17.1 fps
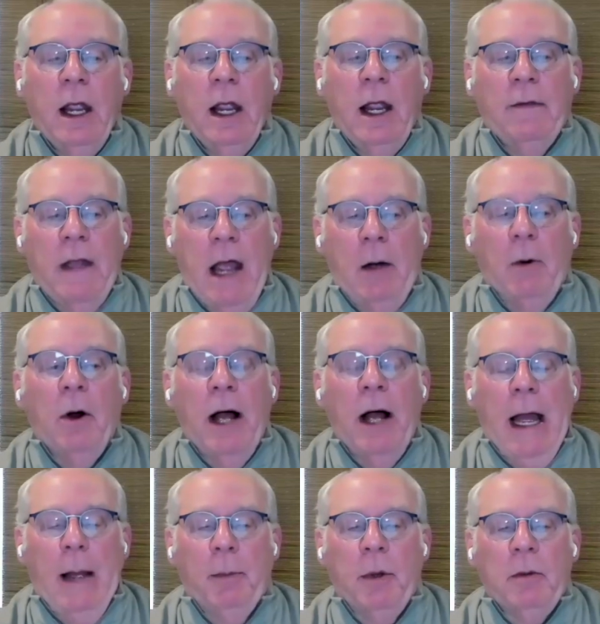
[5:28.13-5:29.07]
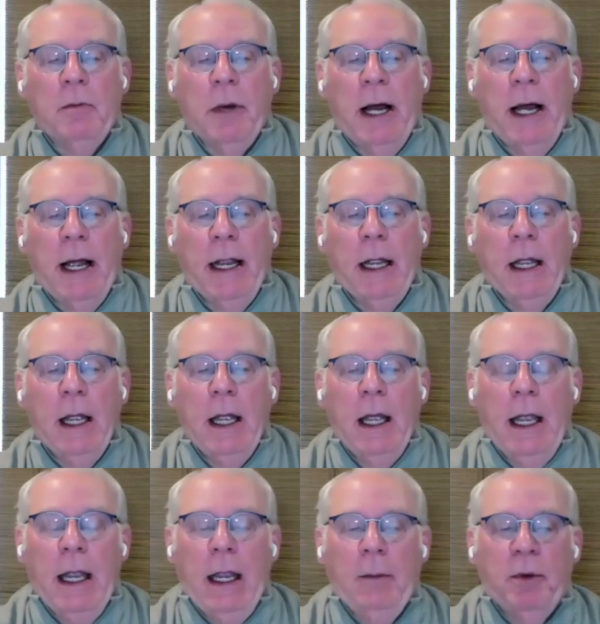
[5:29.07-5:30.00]
And that will happen by
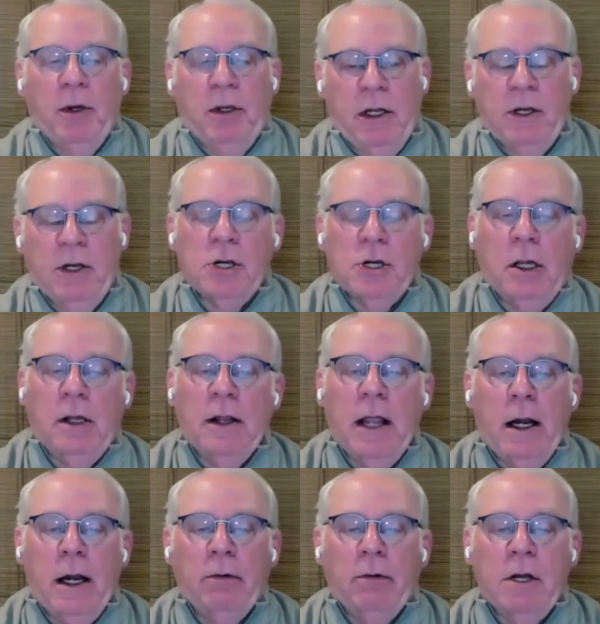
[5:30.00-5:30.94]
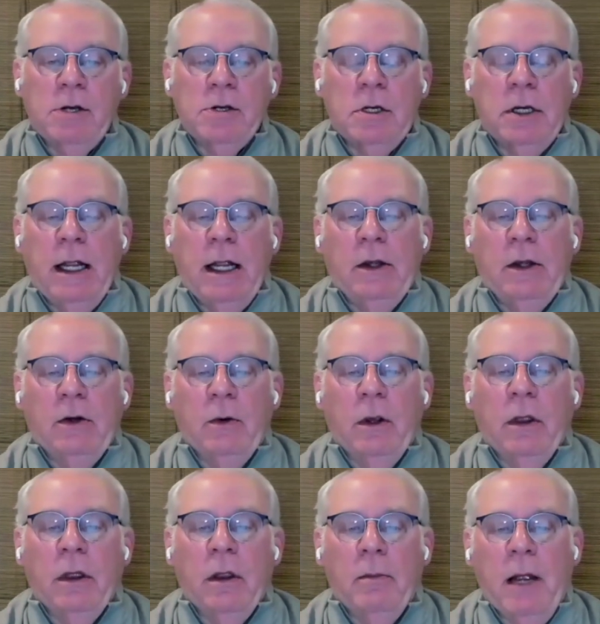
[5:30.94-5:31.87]
a petition that originates
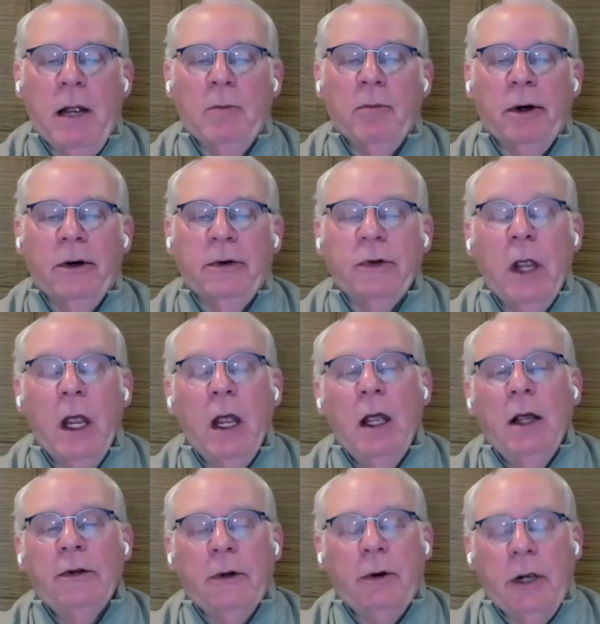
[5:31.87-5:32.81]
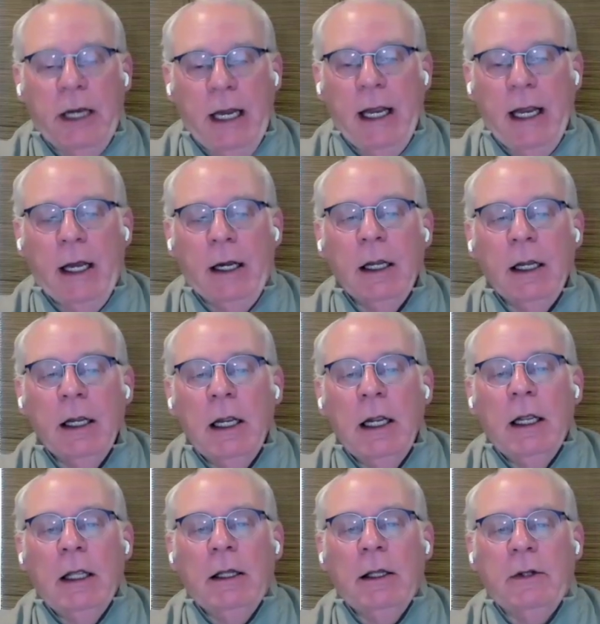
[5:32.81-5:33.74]
with the members. So again,
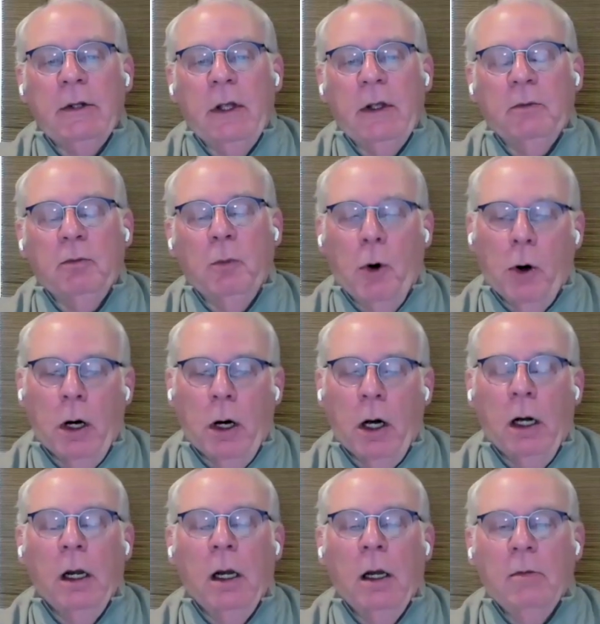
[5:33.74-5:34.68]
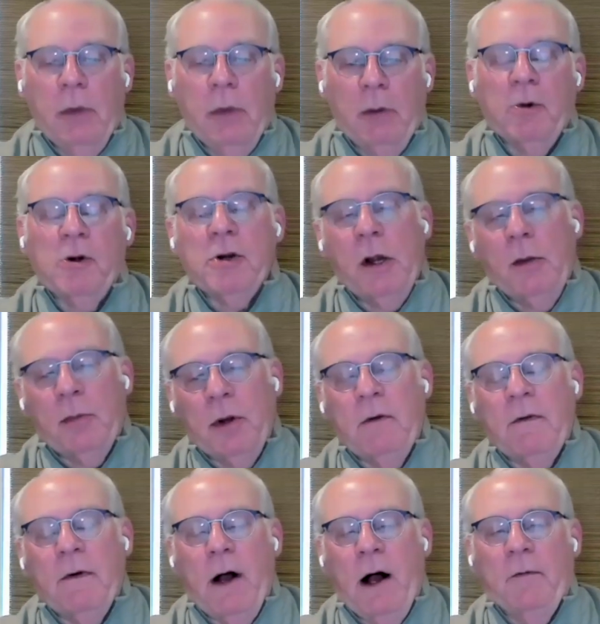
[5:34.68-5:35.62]
this is more membership
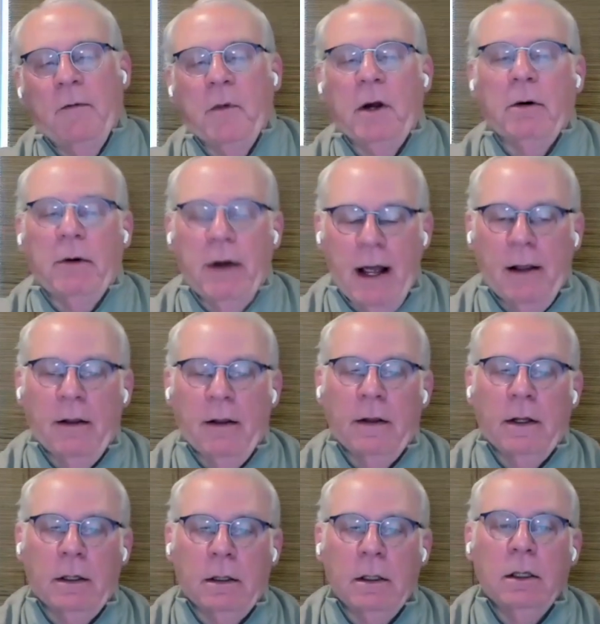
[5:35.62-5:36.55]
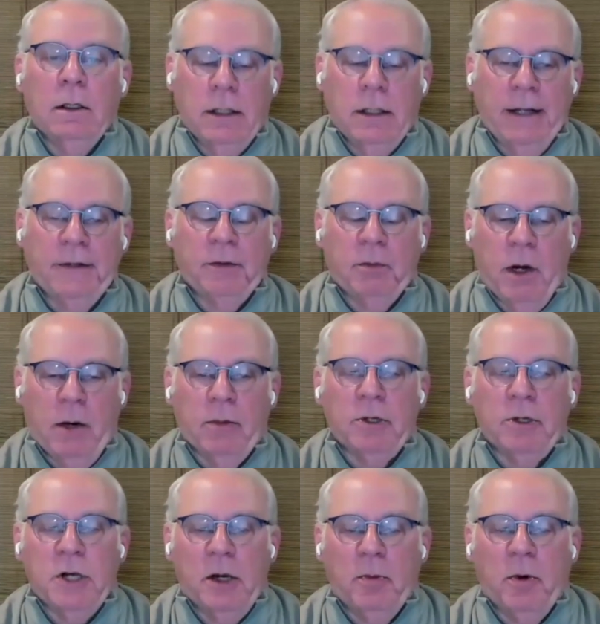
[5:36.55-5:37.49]
involvement rather than less
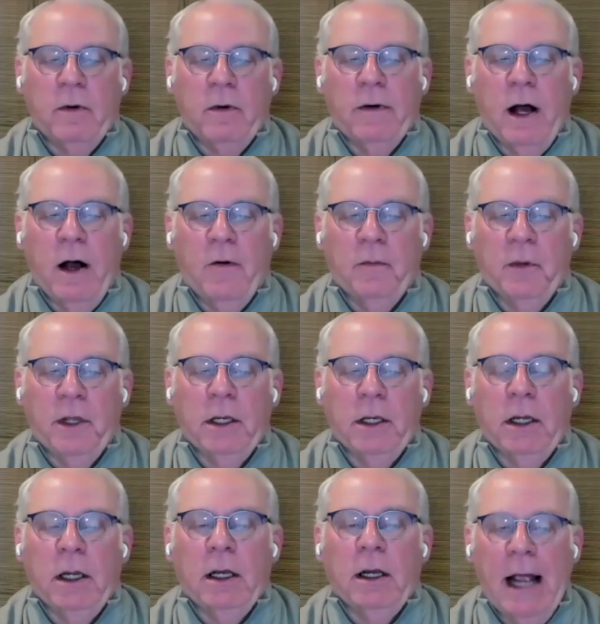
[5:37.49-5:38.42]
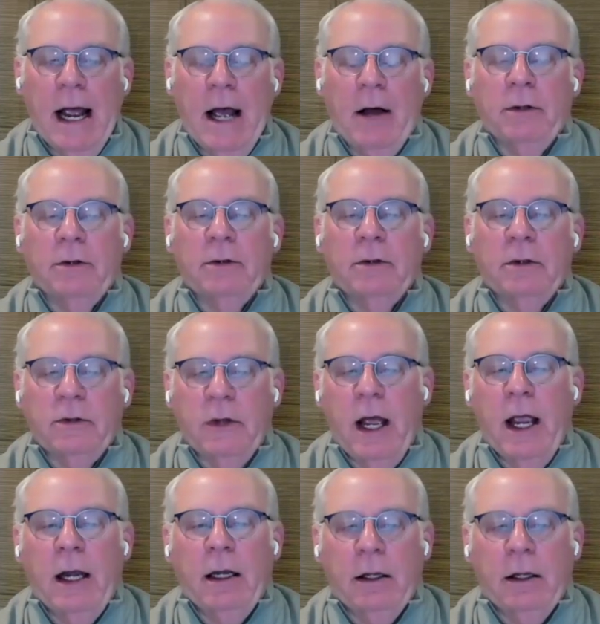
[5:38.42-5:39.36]
membership involvement in how the
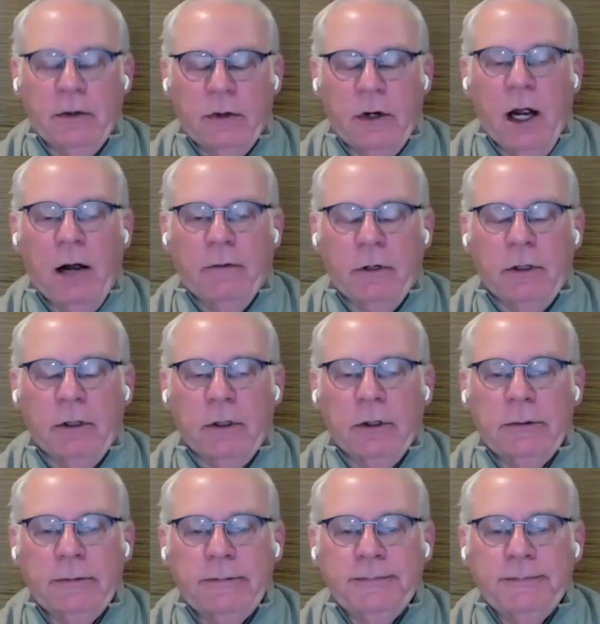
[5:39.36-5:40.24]
society is governed.